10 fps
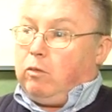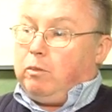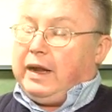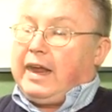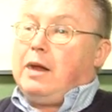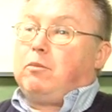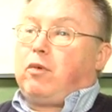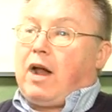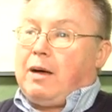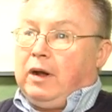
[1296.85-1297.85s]
became
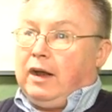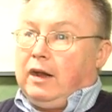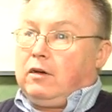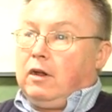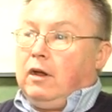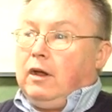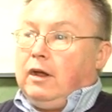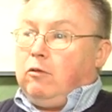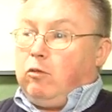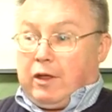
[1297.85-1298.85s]
prominent,
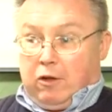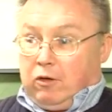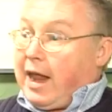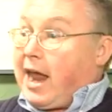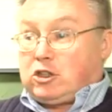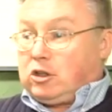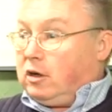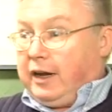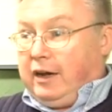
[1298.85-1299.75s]
whether nationally,